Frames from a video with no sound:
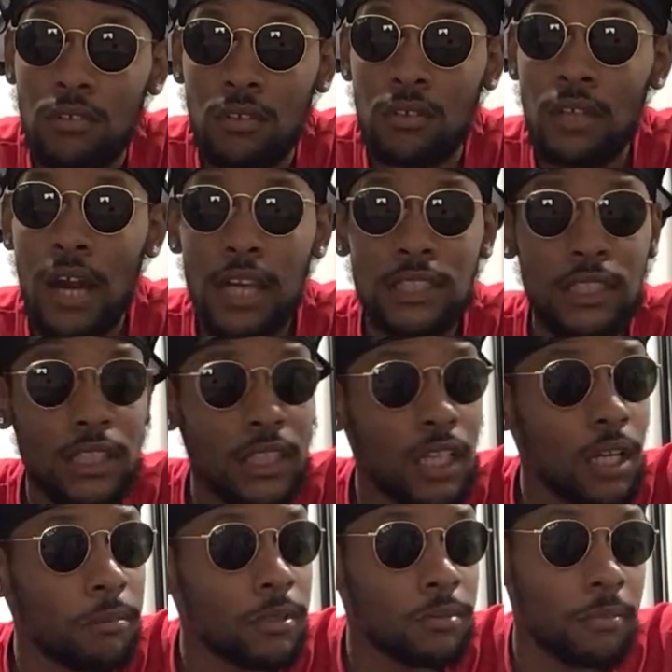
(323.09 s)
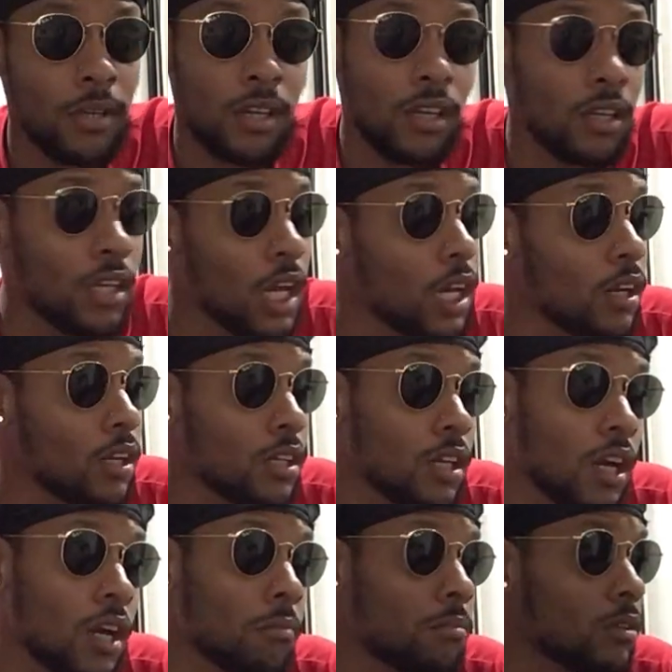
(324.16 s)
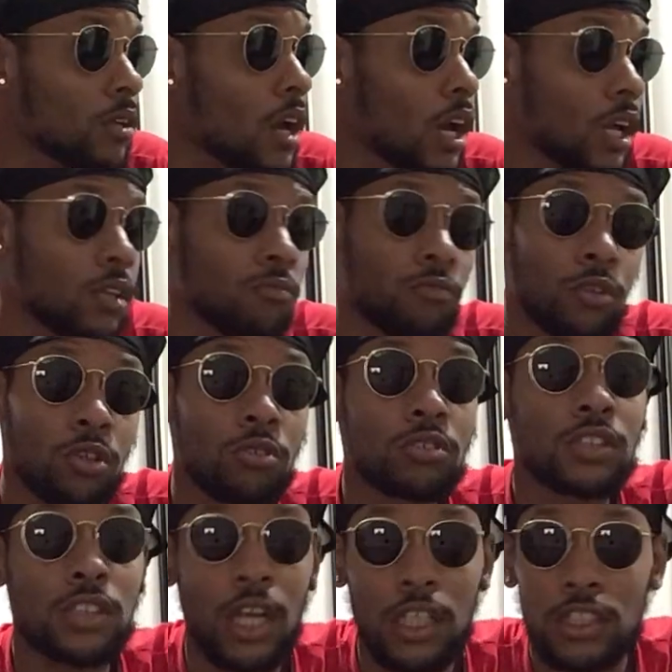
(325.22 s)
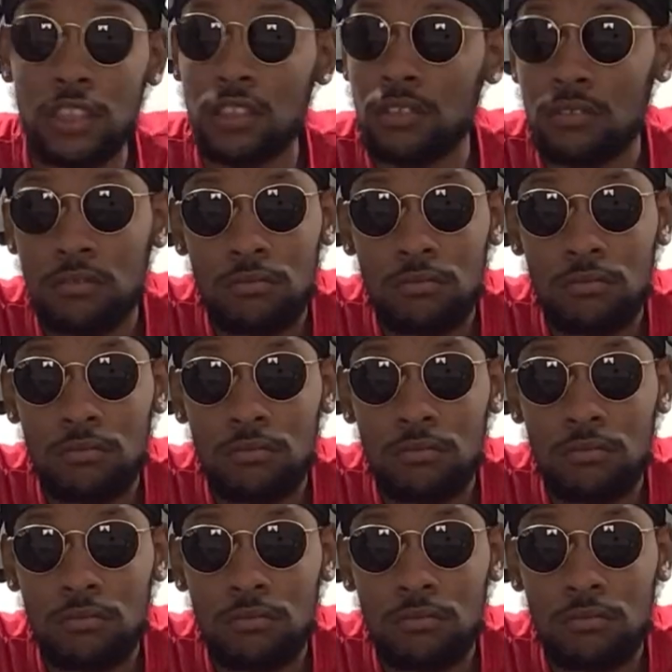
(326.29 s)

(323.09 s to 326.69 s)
Y'all celebrities, man. Y'all be acting real sus.